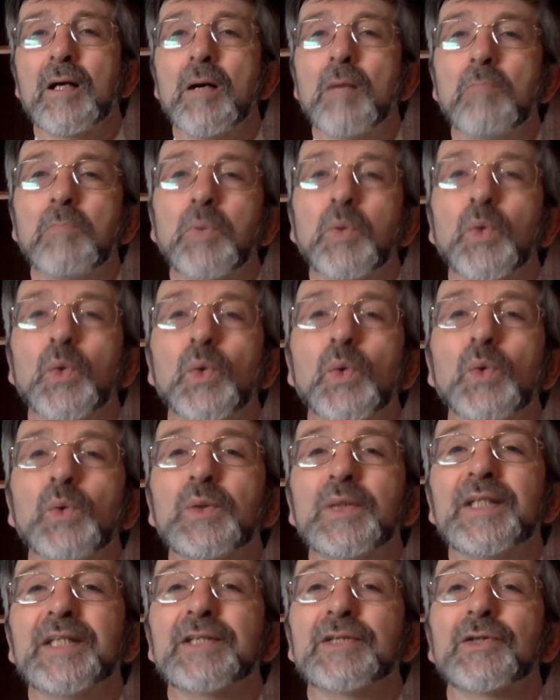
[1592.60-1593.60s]

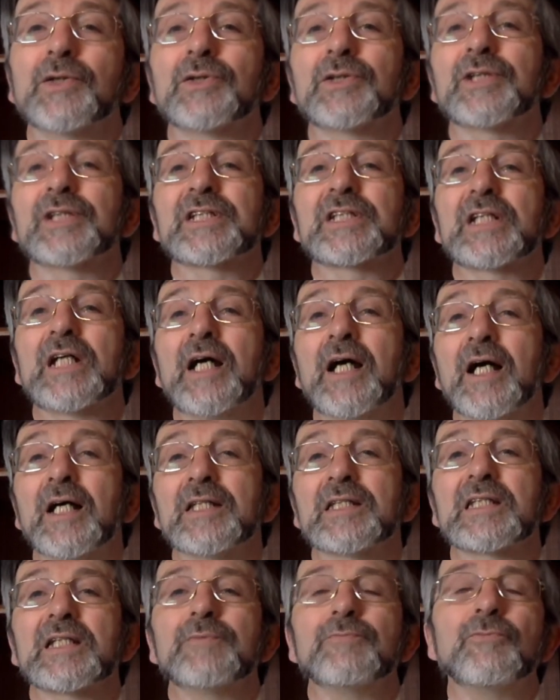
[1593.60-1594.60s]
Paul is not just
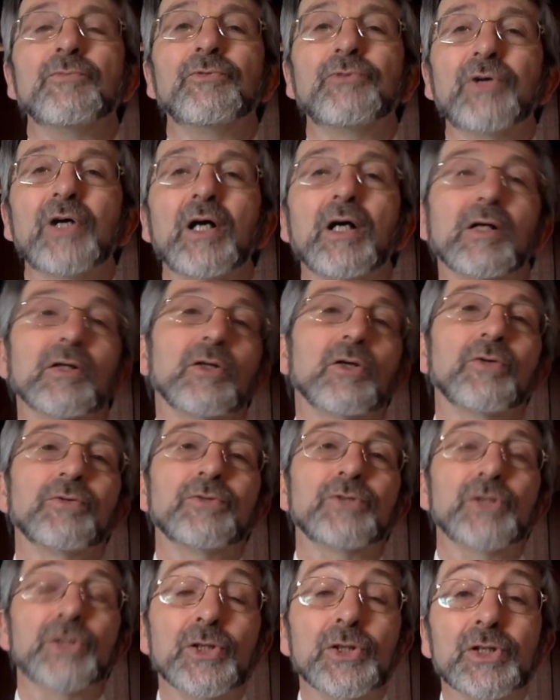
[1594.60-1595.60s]
some far off
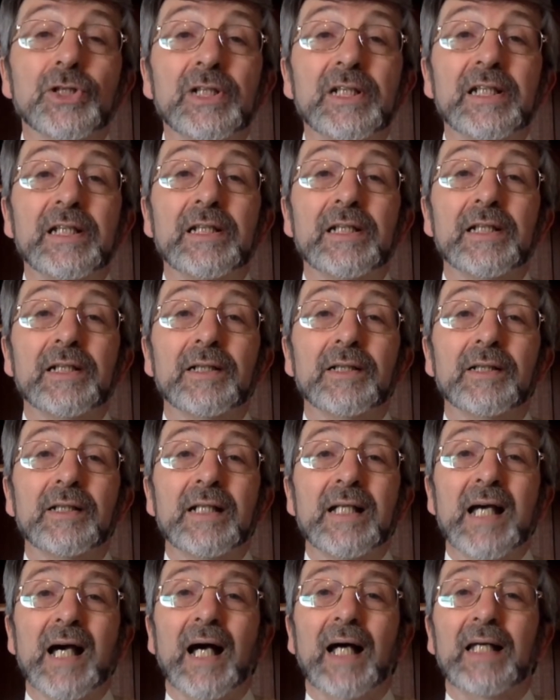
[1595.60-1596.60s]
church leader
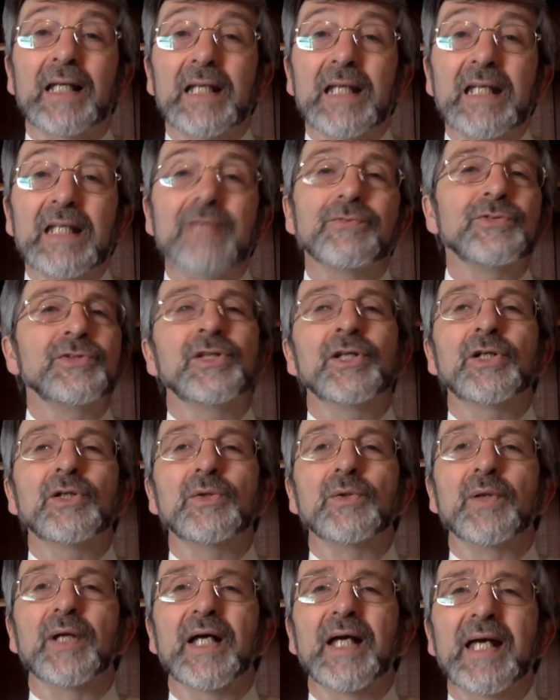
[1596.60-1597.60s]
and even
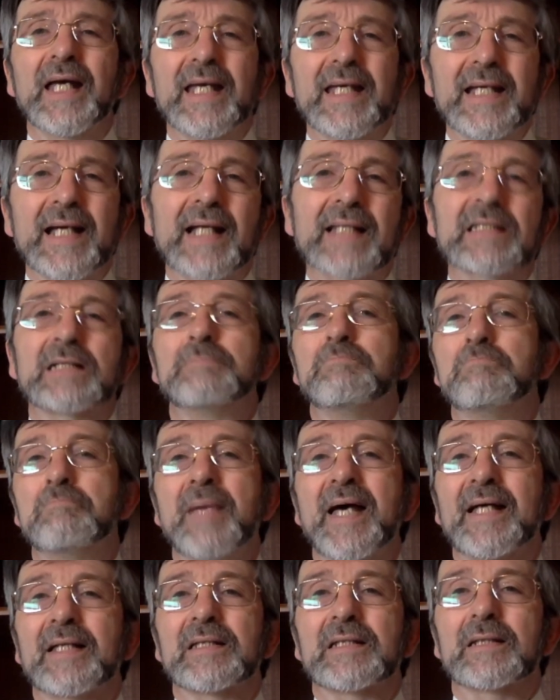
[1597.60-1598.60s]
though he hasn't
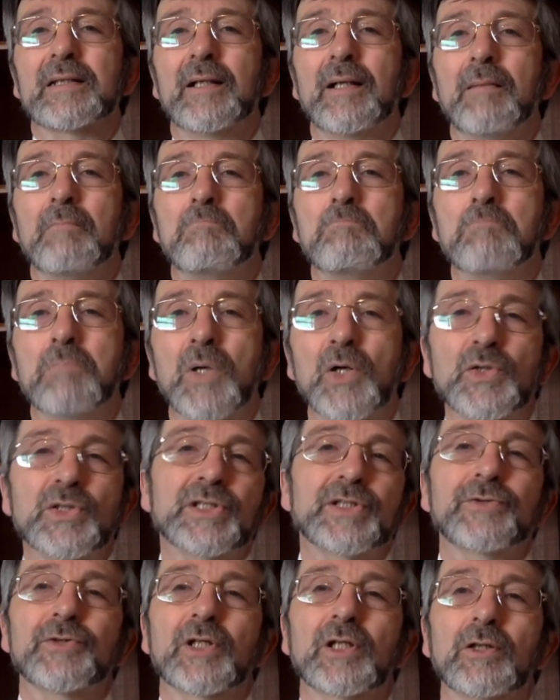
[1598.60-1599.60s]
met most
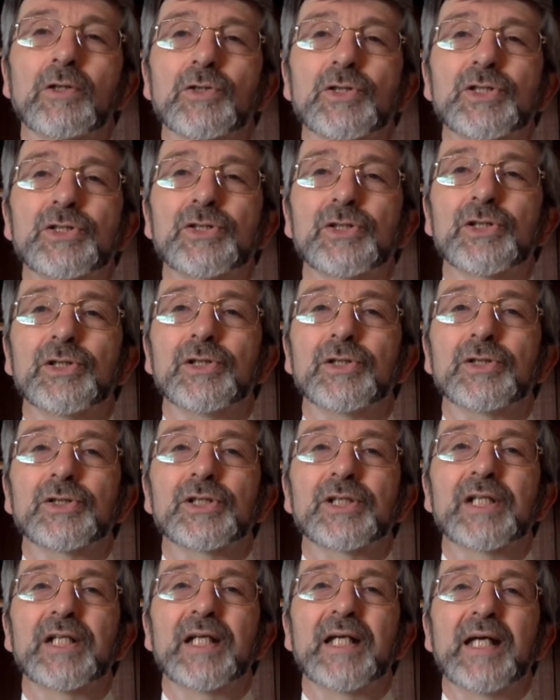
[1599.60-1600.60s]
of the Colossian
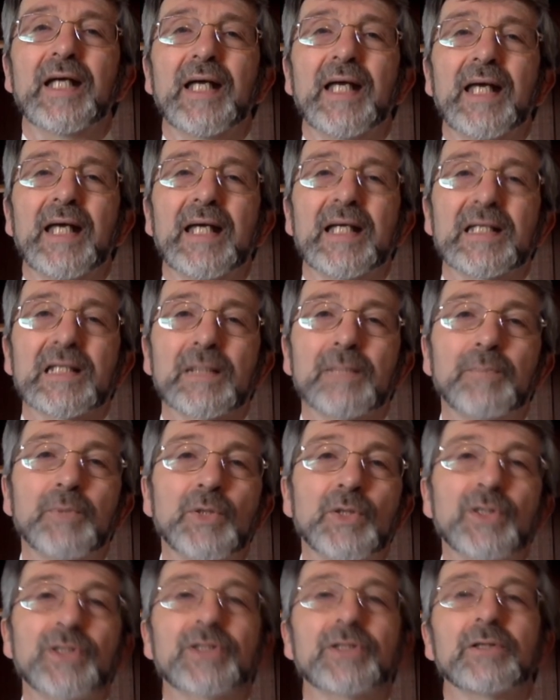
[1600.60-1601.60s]
church, he has a
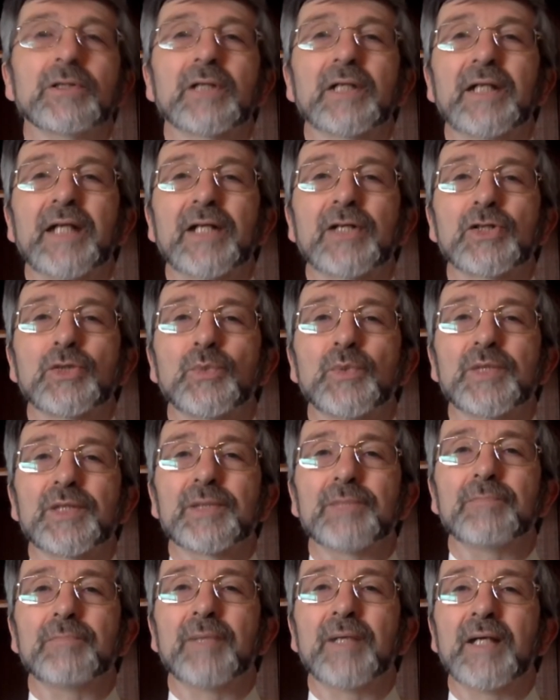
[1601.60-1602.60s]
personal connection with
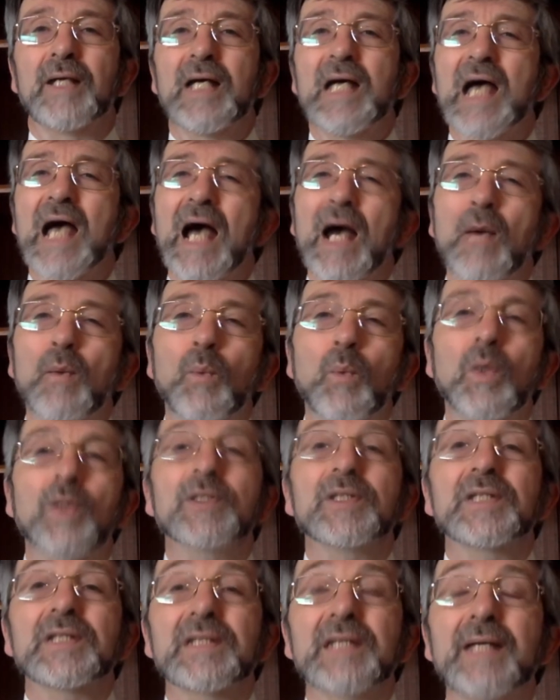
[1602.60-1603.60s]
them and
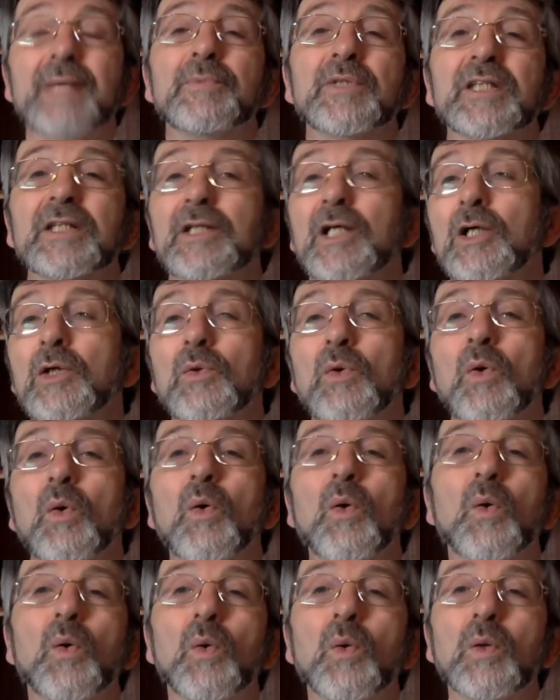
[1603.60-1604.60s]
wants them to know
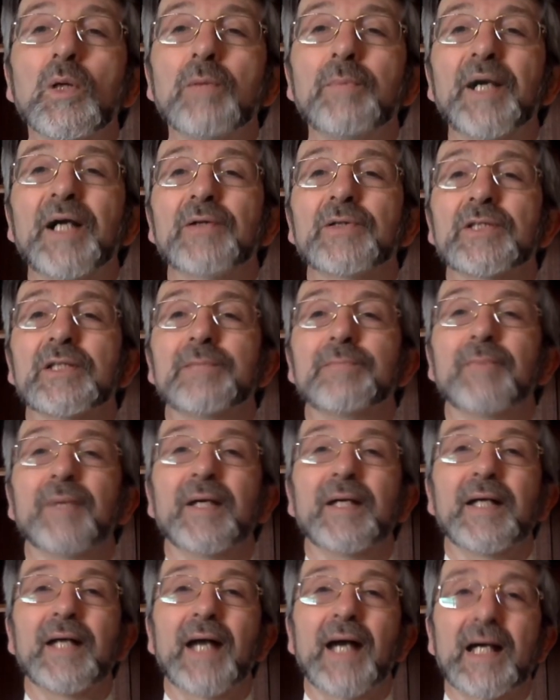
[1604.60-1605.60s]
all about him
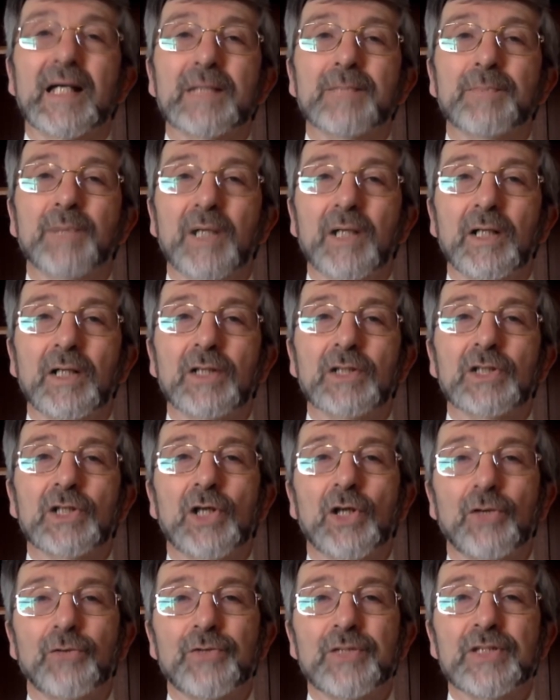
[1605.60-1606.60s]
as part
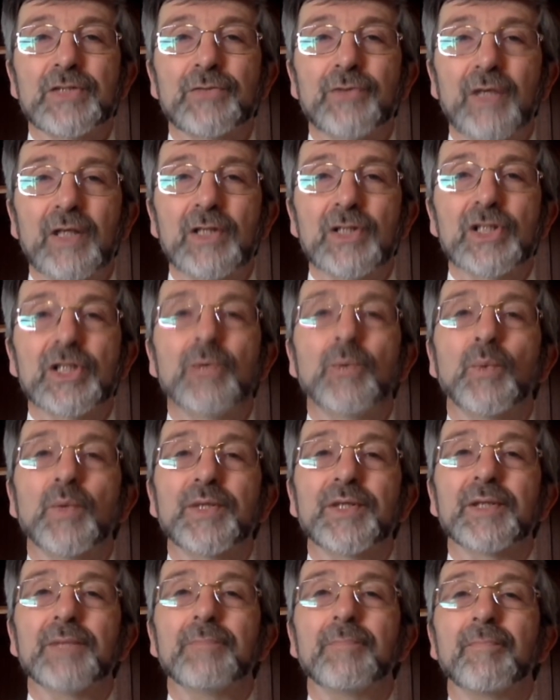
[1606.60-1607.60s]
of his fellowship with
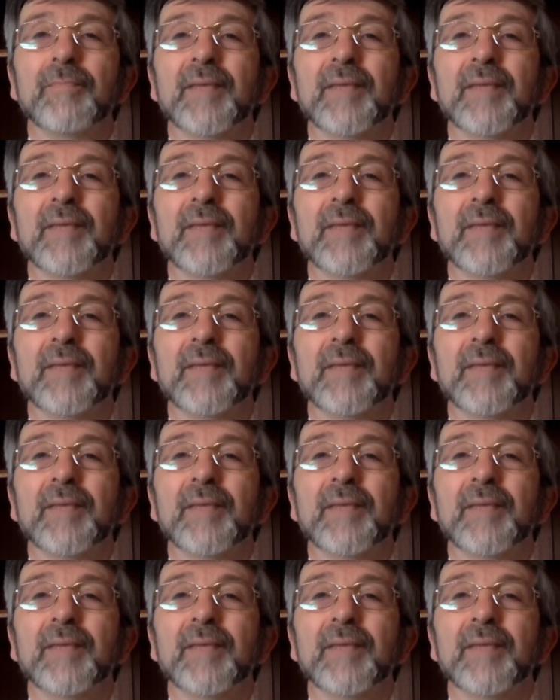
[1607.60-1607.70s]
them,